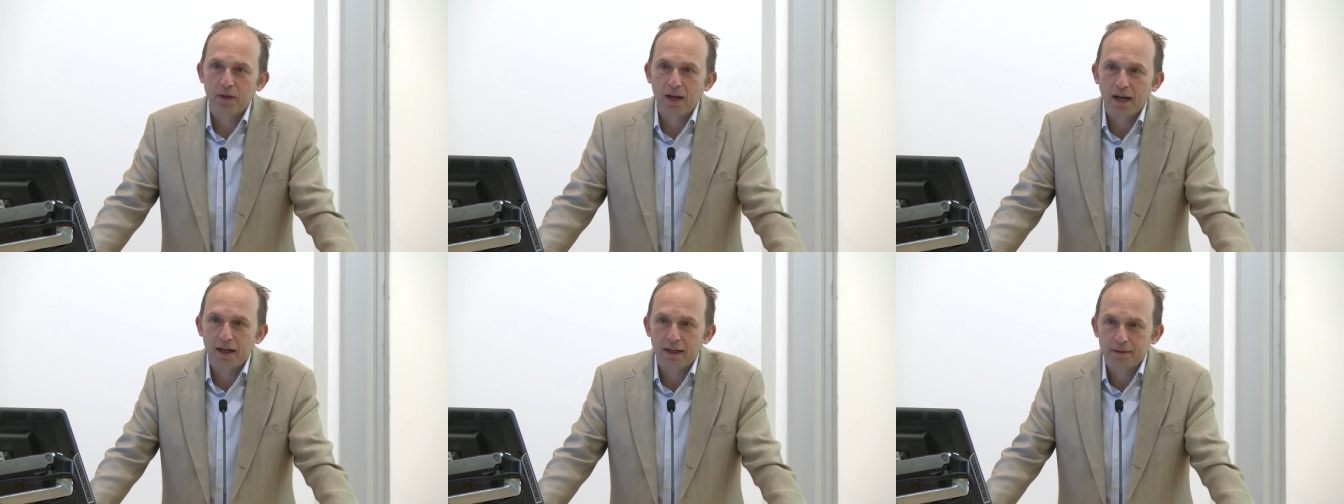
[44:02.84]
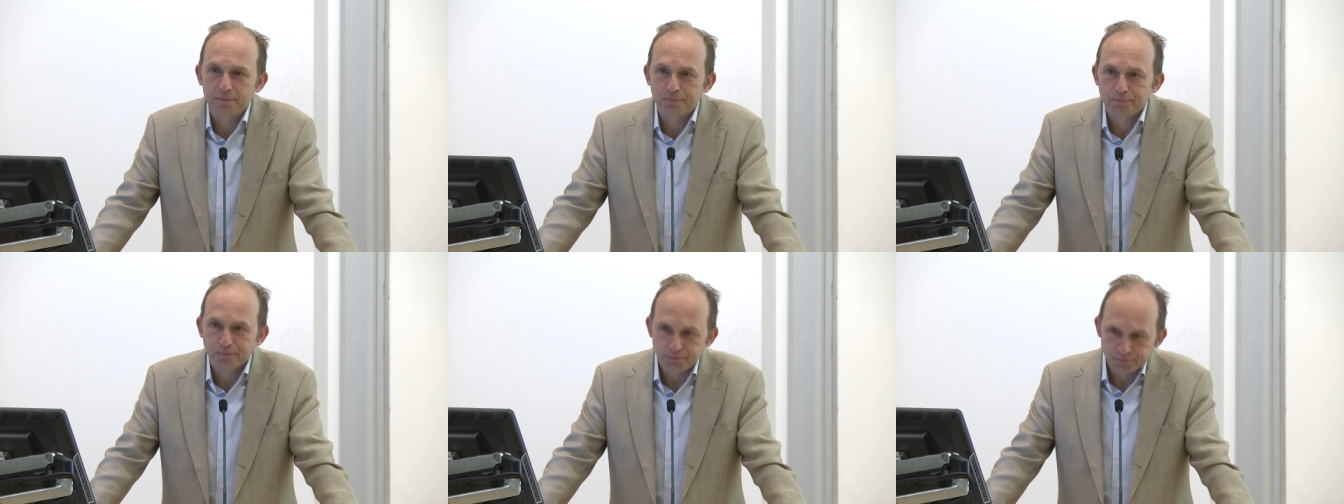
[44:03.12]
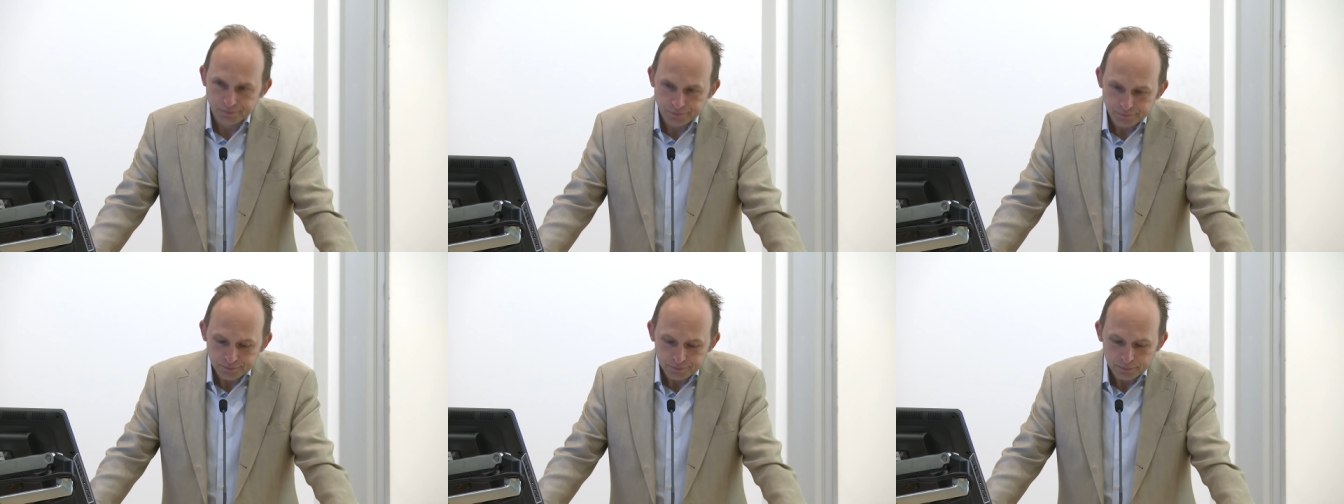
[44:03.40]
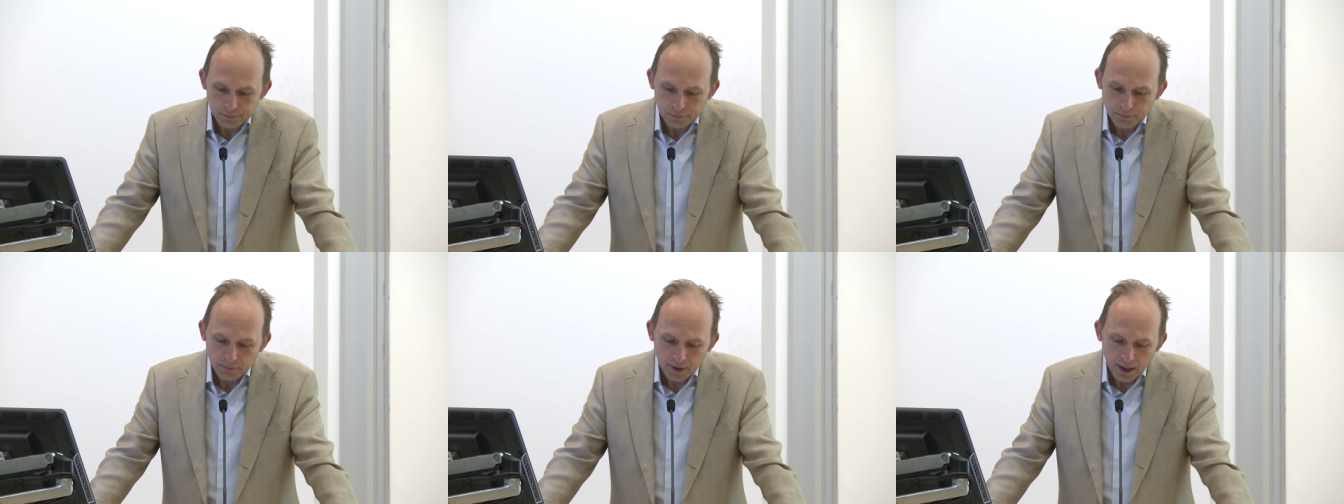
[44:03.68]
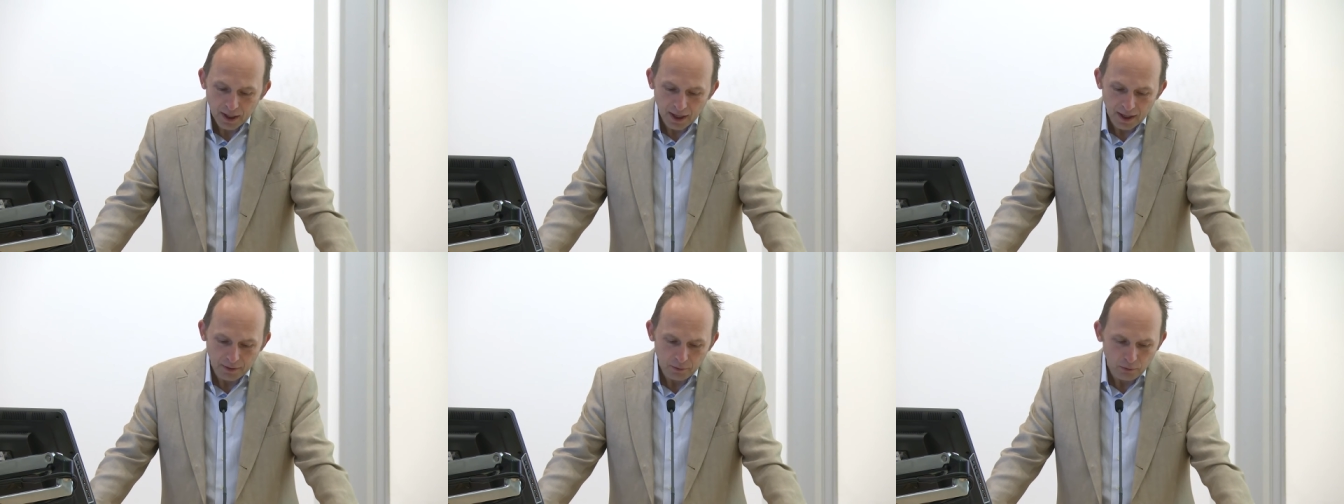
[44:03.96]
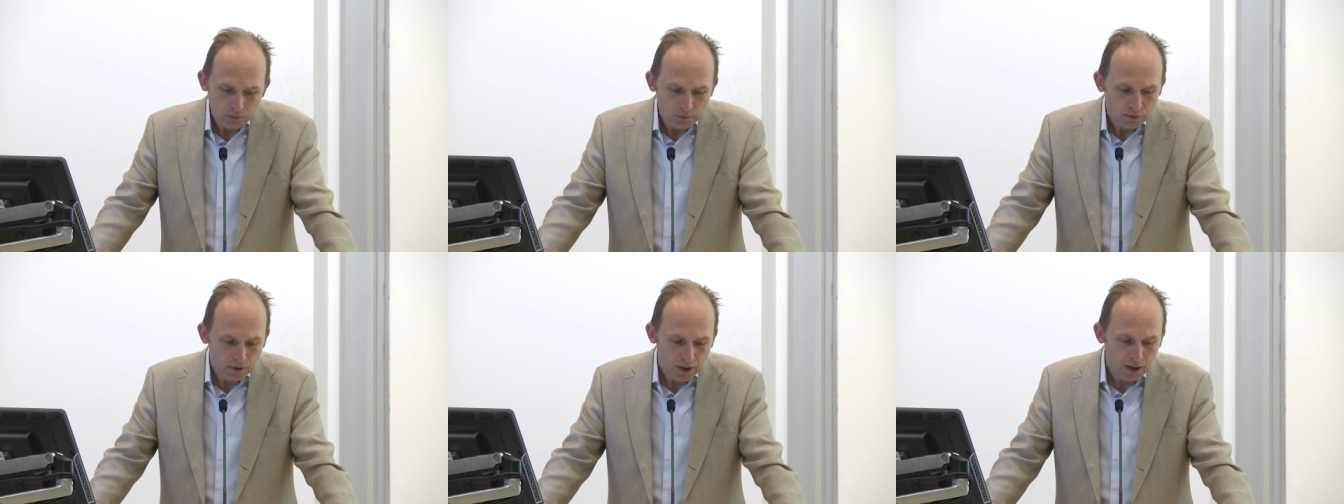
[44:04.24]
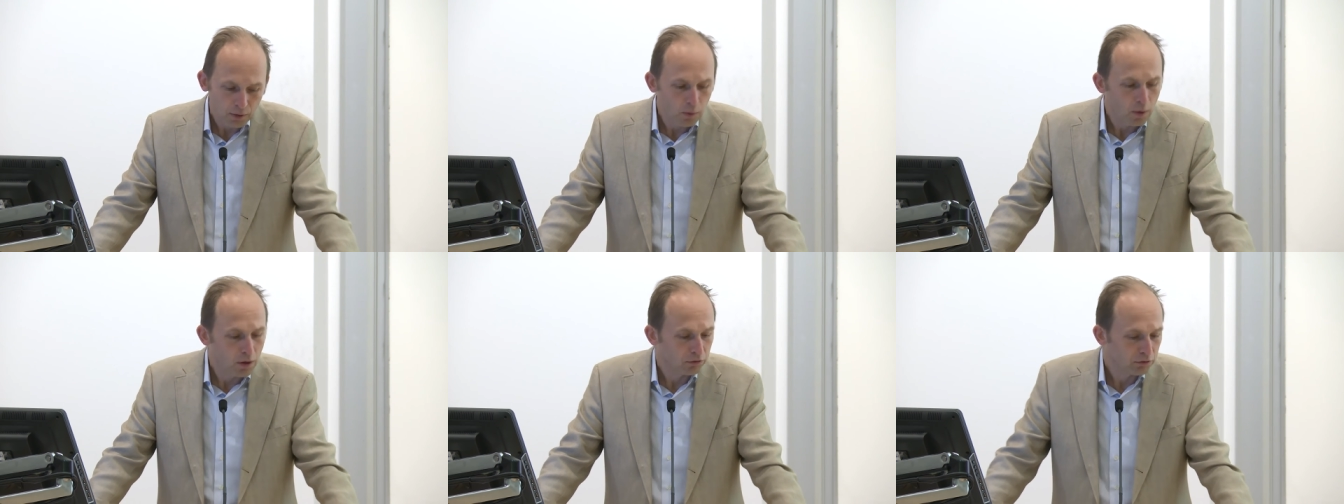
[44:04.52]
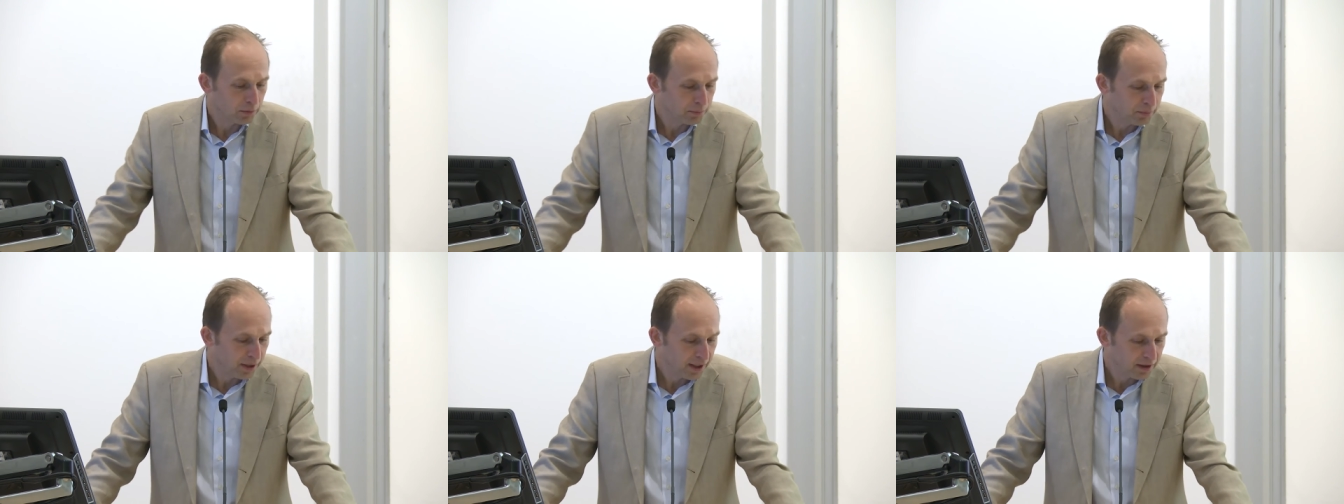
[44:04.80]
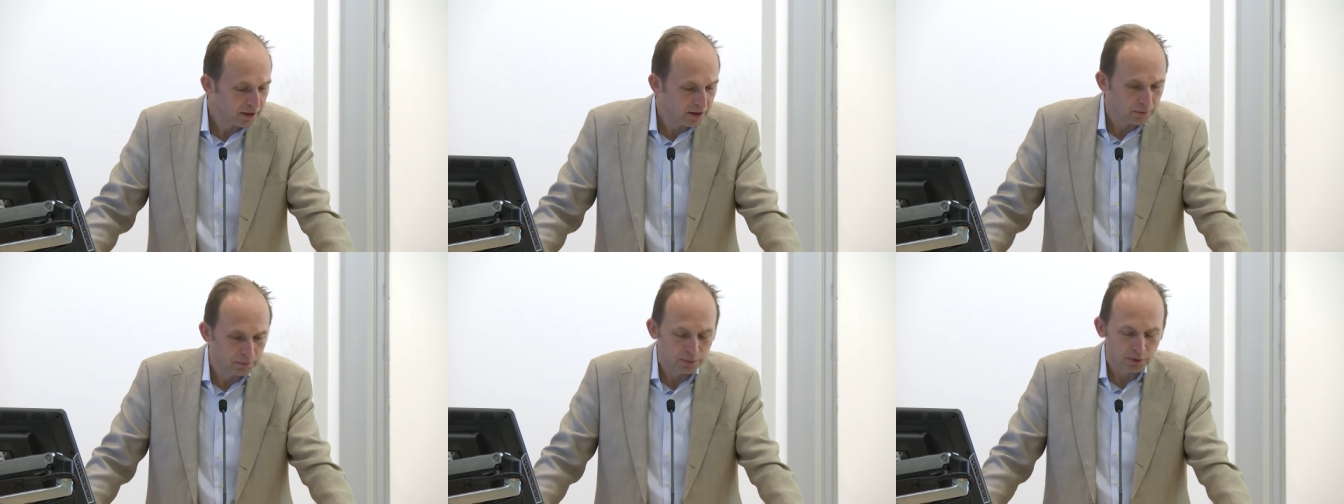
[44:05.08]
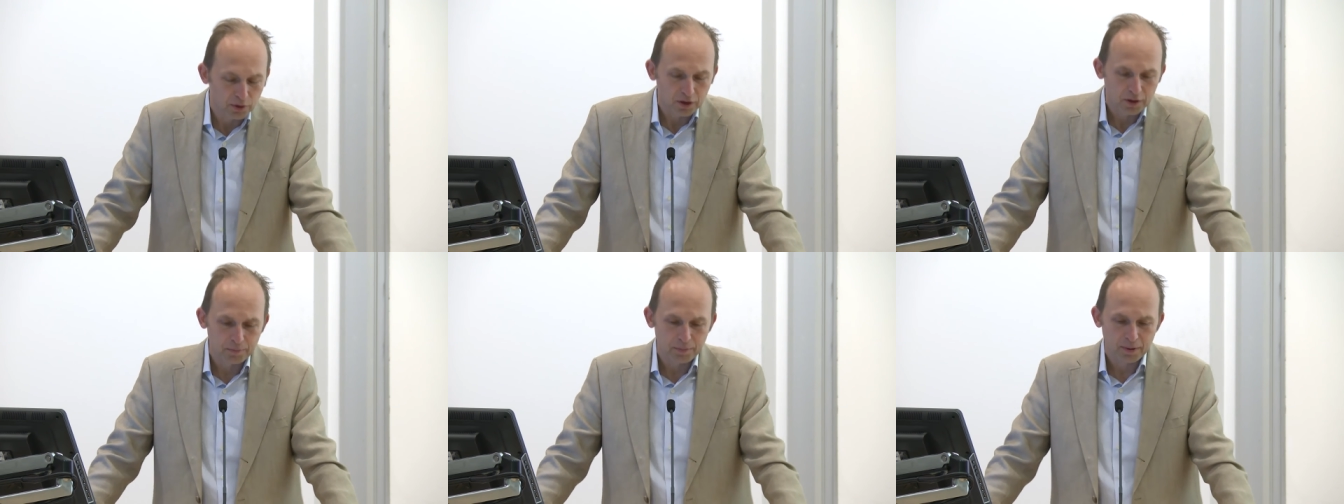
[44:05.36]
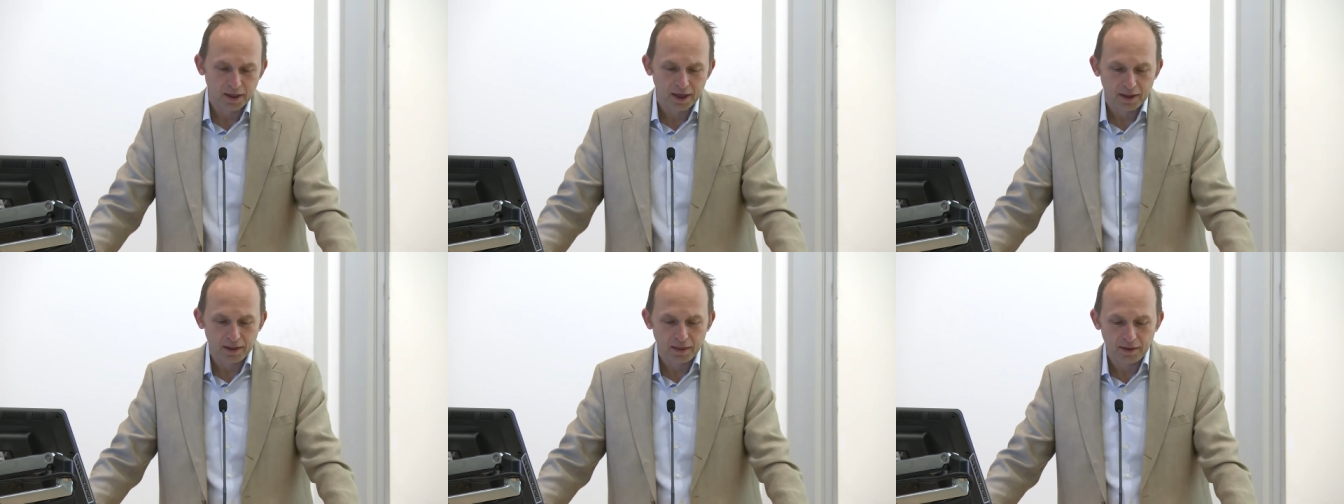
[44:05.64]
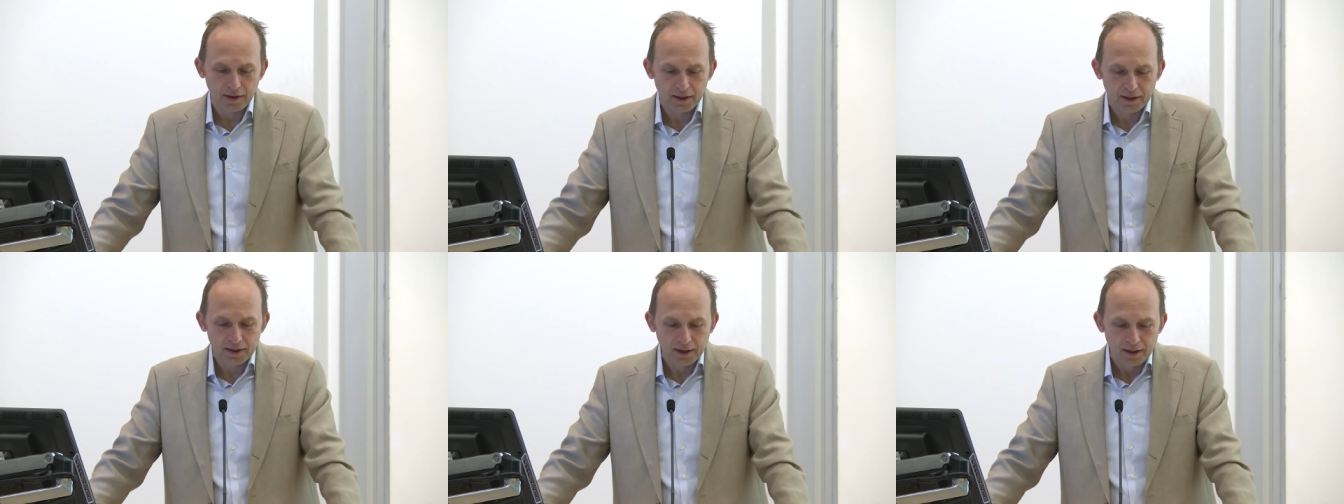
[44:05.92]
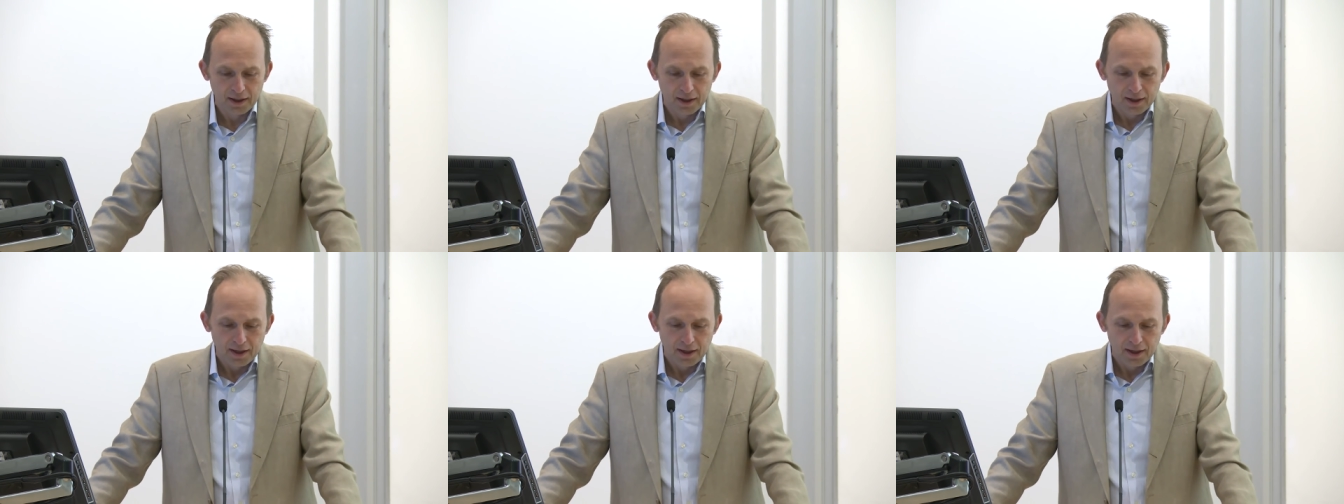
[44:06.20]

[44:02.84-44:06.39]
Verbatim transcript: I I, I won't repeat the book, but I think